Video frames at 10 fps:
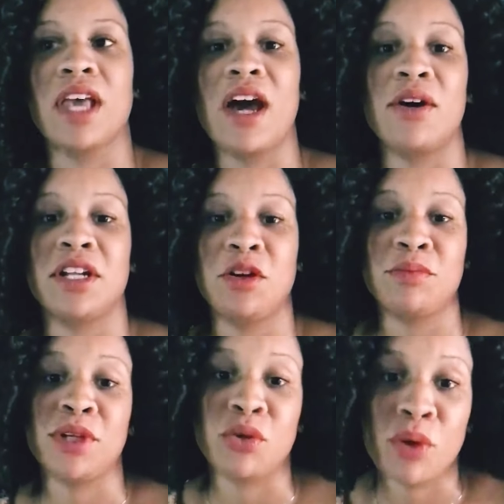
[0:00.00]
how it
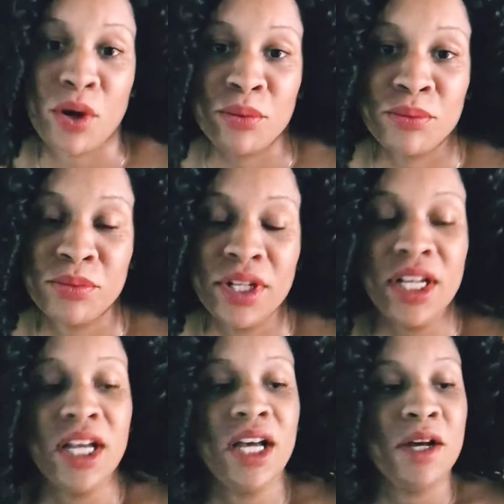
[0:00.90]
helped me grow.
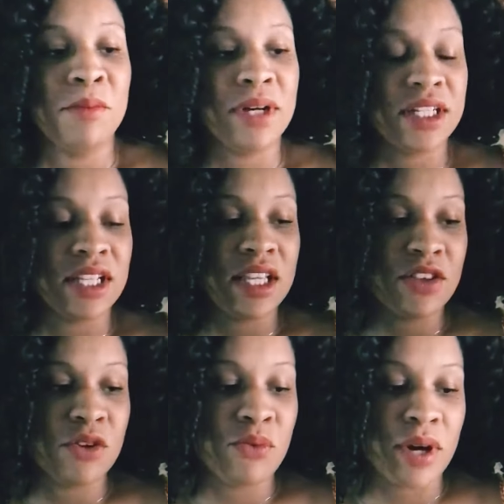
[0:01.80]
But
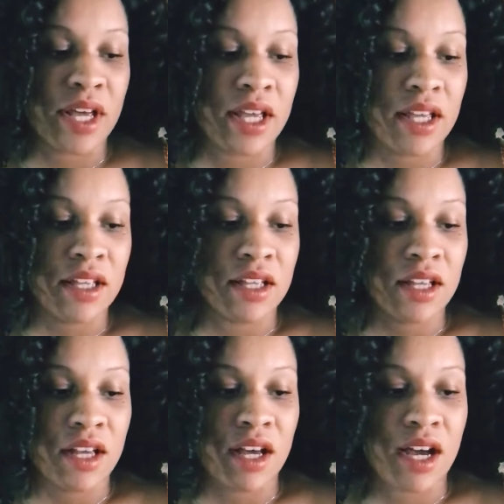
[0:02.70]
either way,
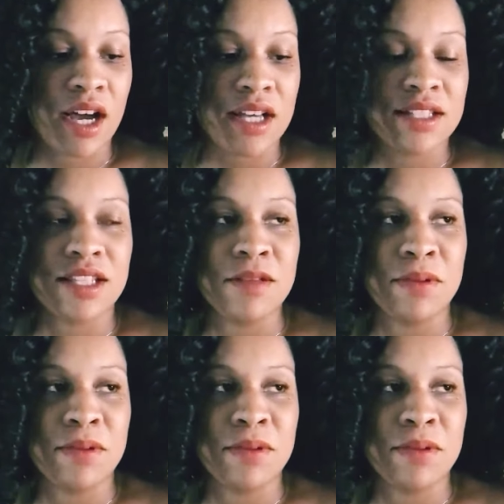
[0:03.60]
I see